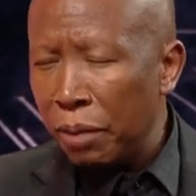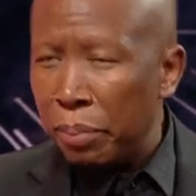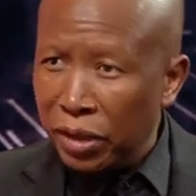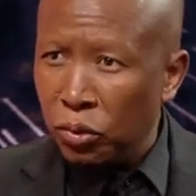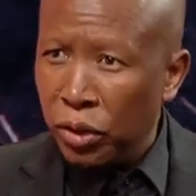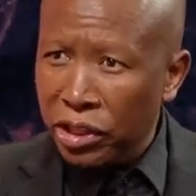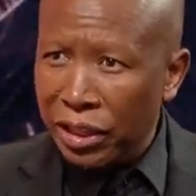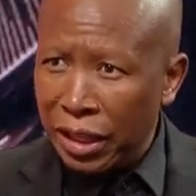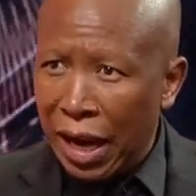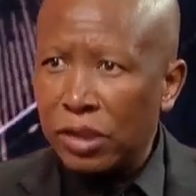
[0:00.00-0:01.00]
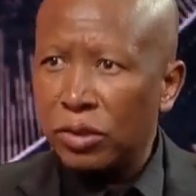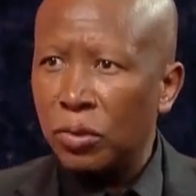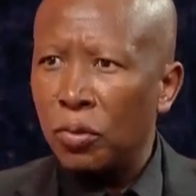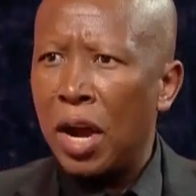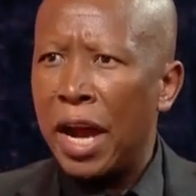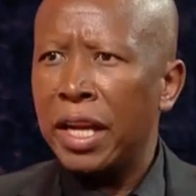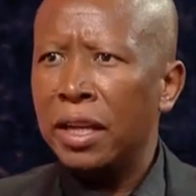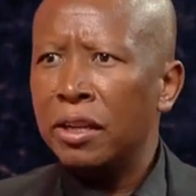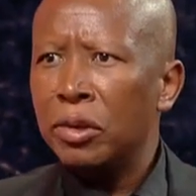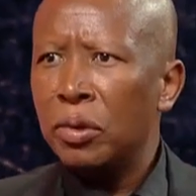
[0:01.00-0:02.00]
persuasion as to why
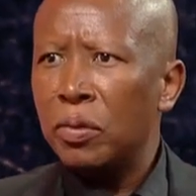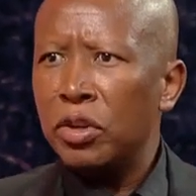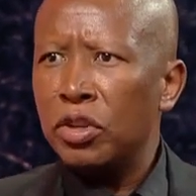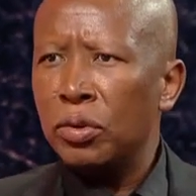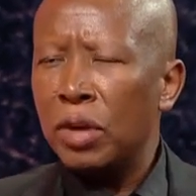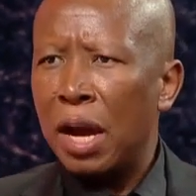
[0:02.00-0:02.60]
we should